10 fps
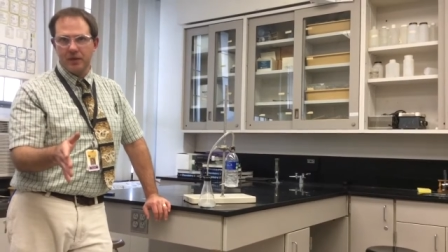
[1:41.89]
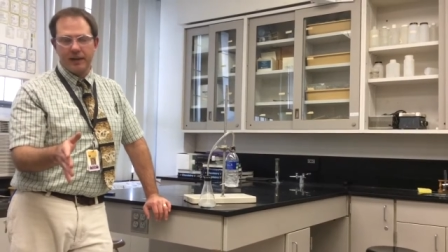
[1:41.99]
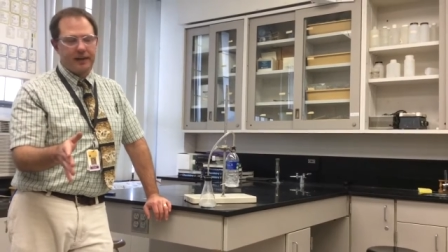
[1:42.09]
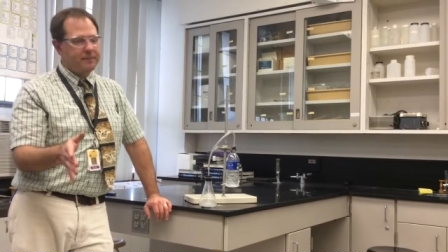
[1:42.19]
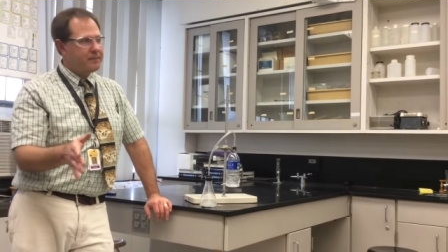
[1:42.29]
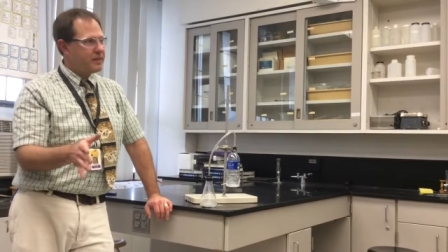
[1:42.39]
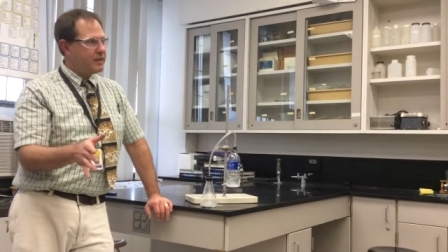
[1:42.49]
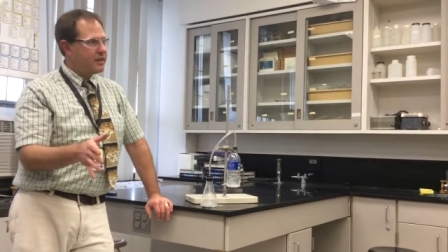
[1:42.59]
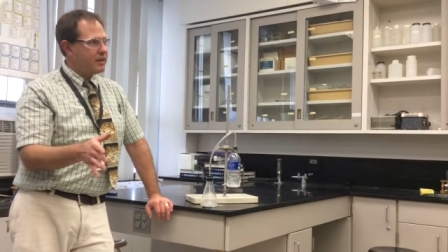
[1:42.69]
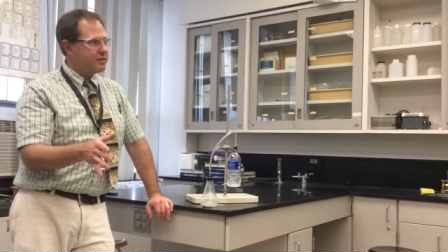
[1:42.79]
Okay?
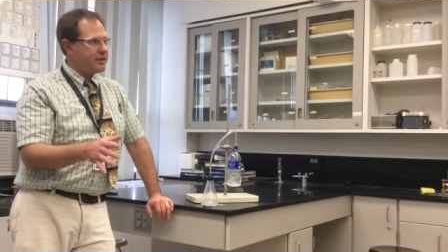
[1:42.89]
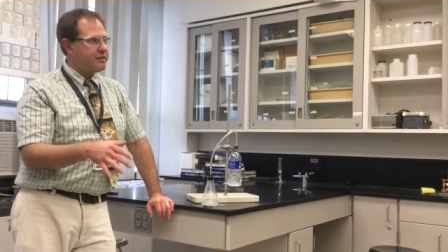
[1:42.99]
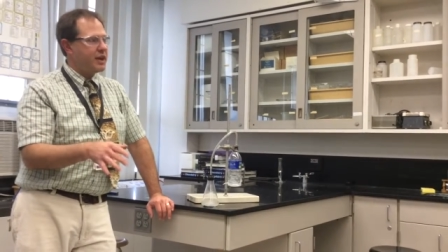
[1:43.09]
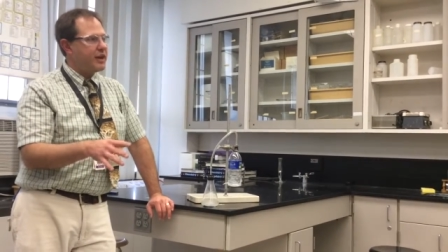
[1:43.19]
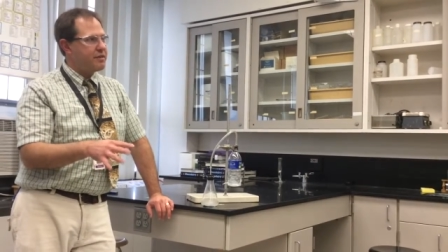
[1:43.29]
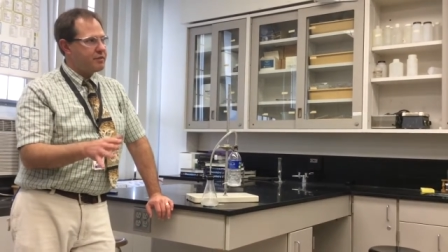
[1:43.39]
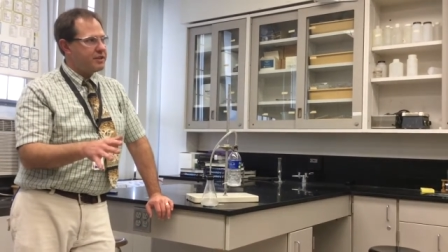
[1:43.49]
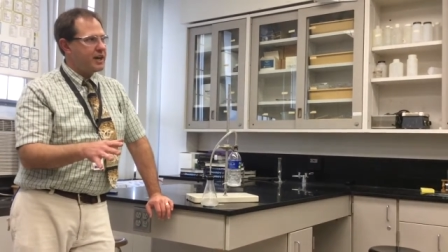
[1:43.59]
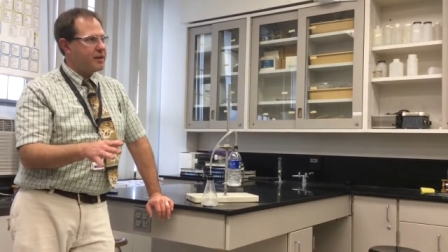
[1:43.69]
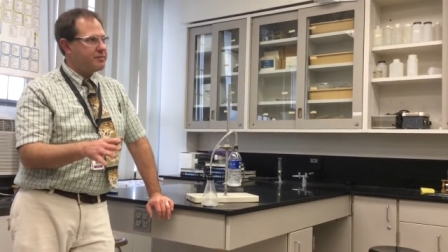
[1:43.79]
So I've done it three
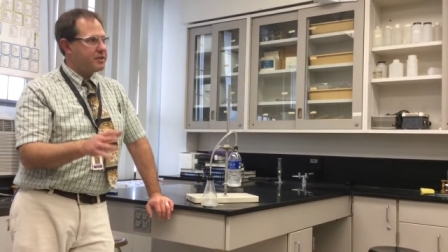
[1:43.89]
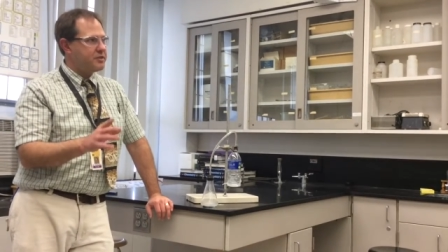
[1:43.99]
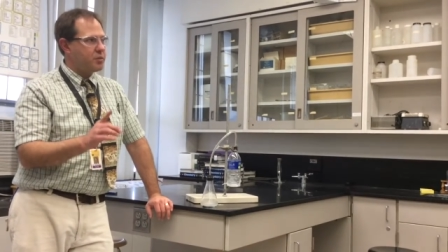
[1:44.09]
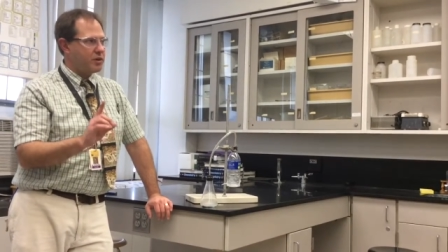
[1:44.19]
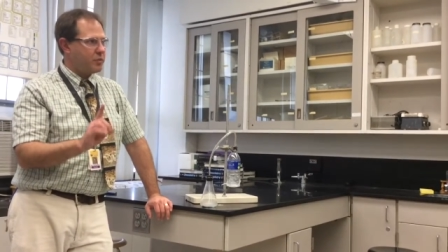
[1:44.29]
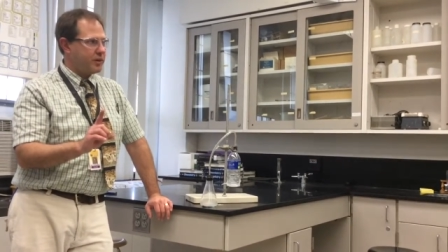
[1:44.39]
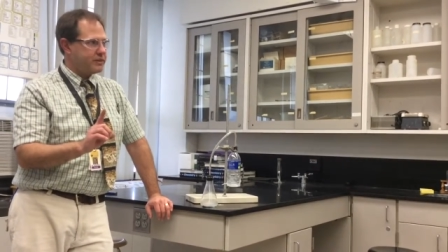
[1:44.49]
times and it's worked